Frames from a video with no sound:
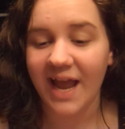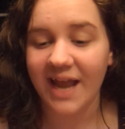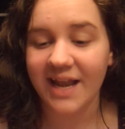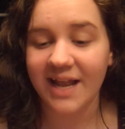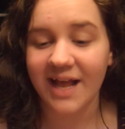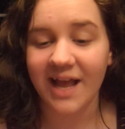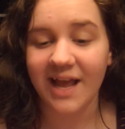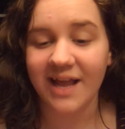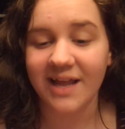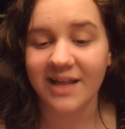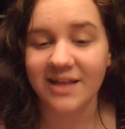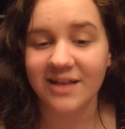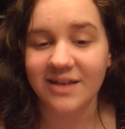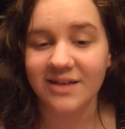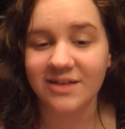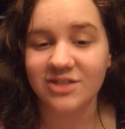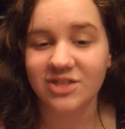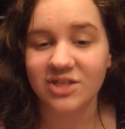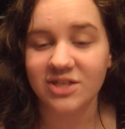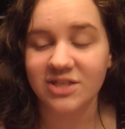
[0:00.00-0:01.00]
And
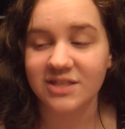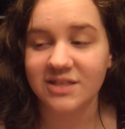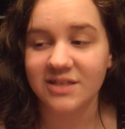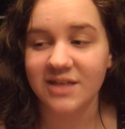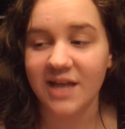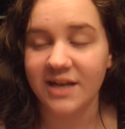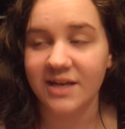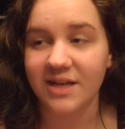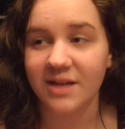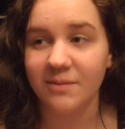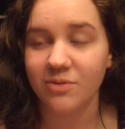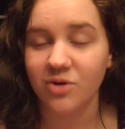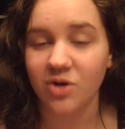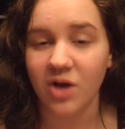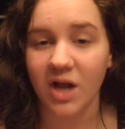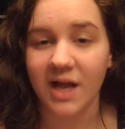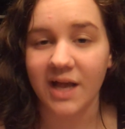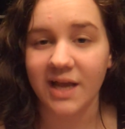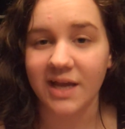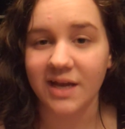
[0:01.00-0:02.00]
I just ended up
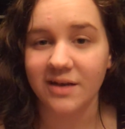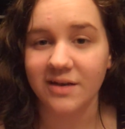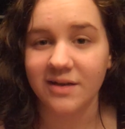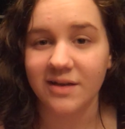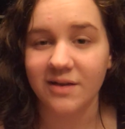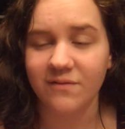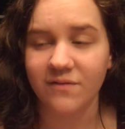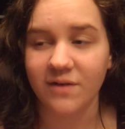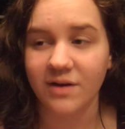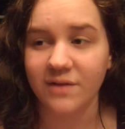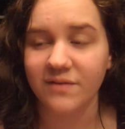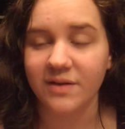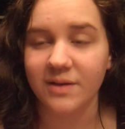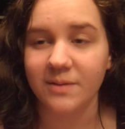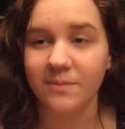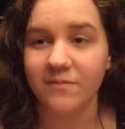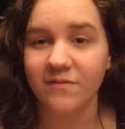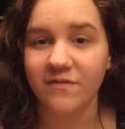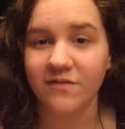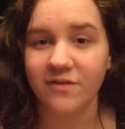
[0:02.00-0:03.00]
crying in front of
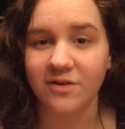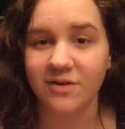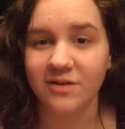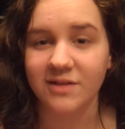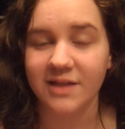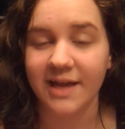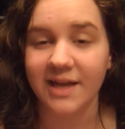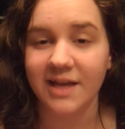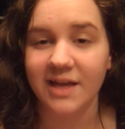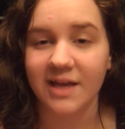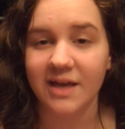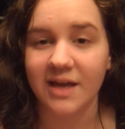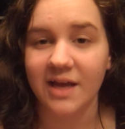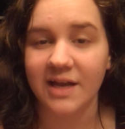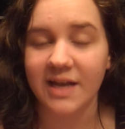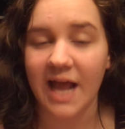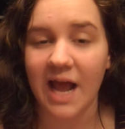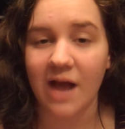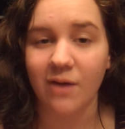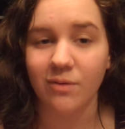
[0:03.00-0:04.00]
him for
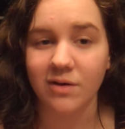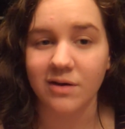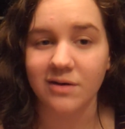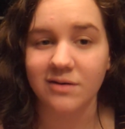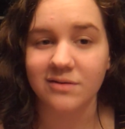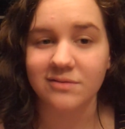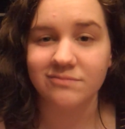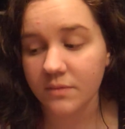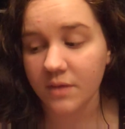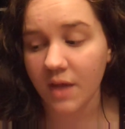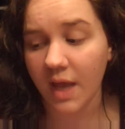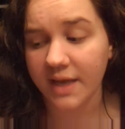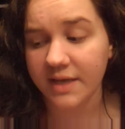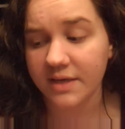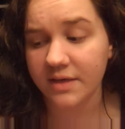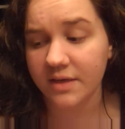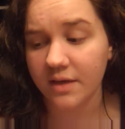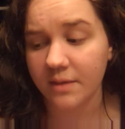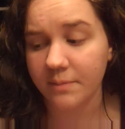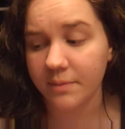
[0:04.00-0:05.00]
an hour. I
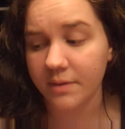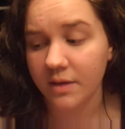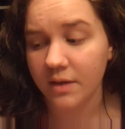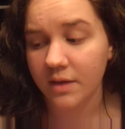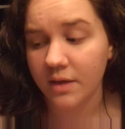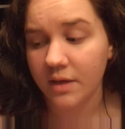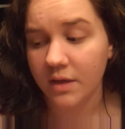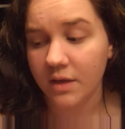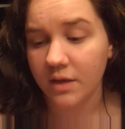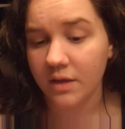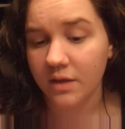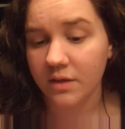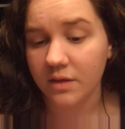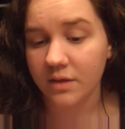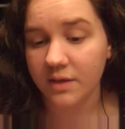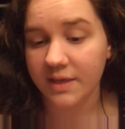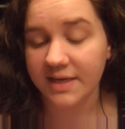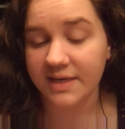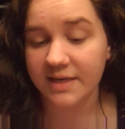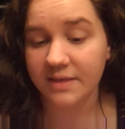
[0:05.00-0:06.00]
ended
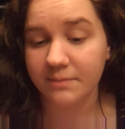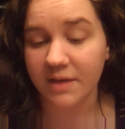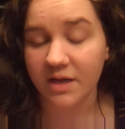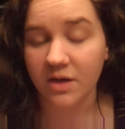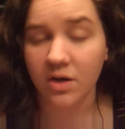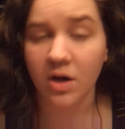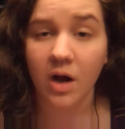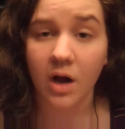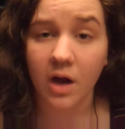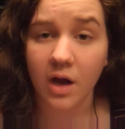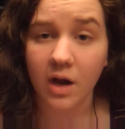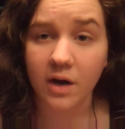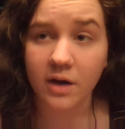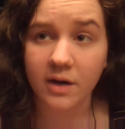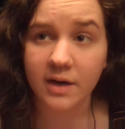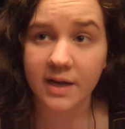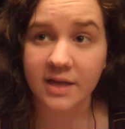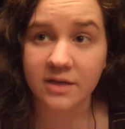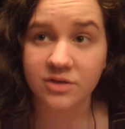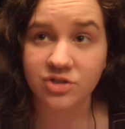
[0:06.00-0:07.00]
up getting in my
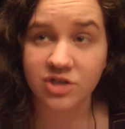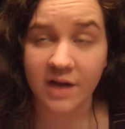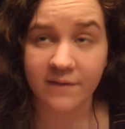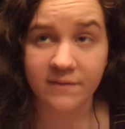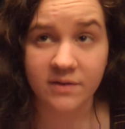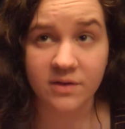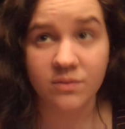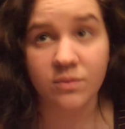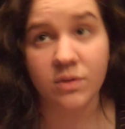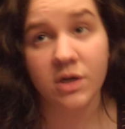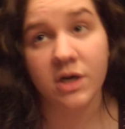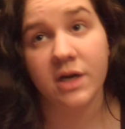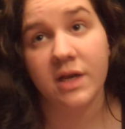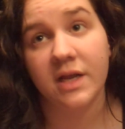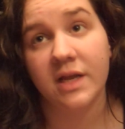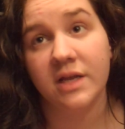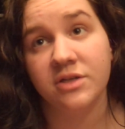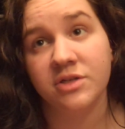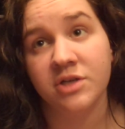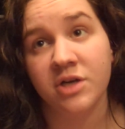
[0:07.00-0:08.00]
car and driving to work
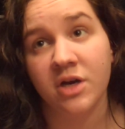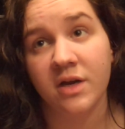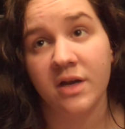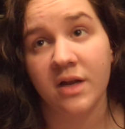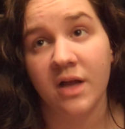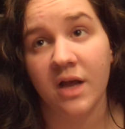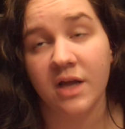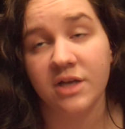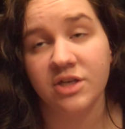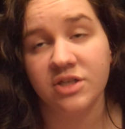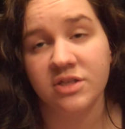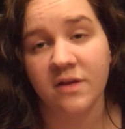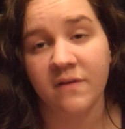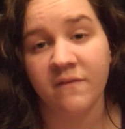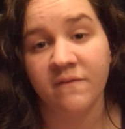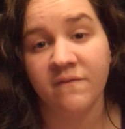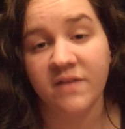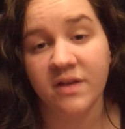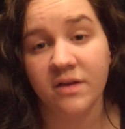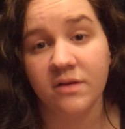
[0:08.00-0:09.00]
and turning on just a
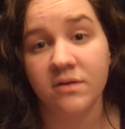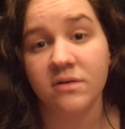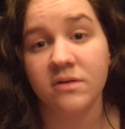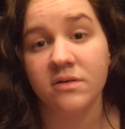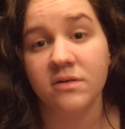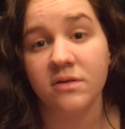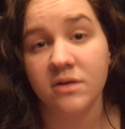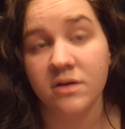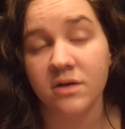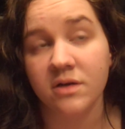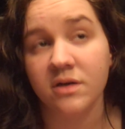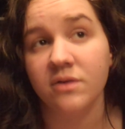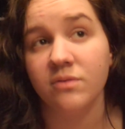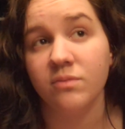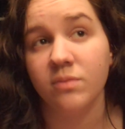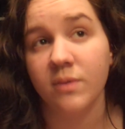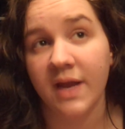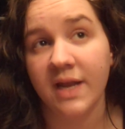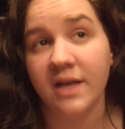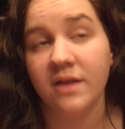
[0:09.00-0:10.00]
feel good
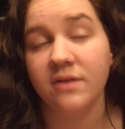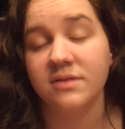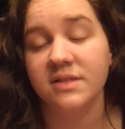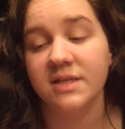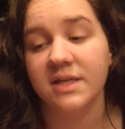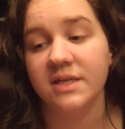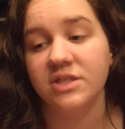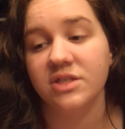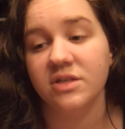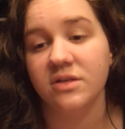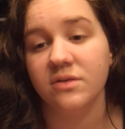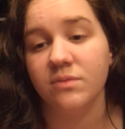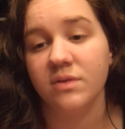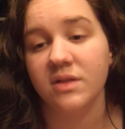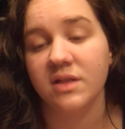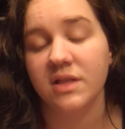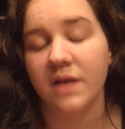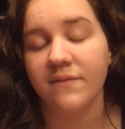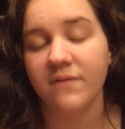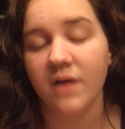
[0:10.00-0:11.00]
radio station
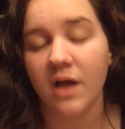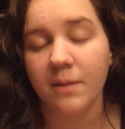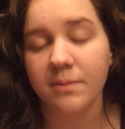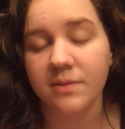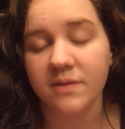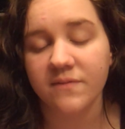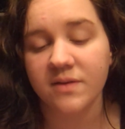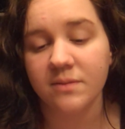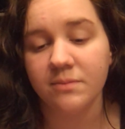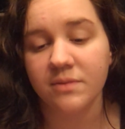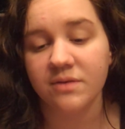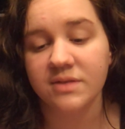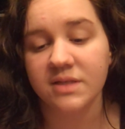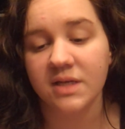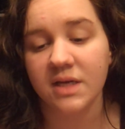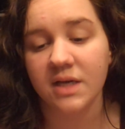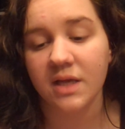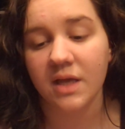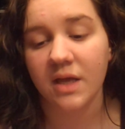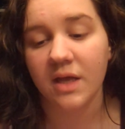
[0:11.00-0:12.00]
with a lot of uplifting
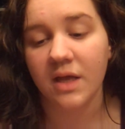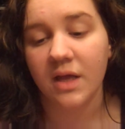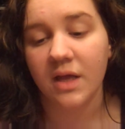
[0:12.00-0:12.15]
music.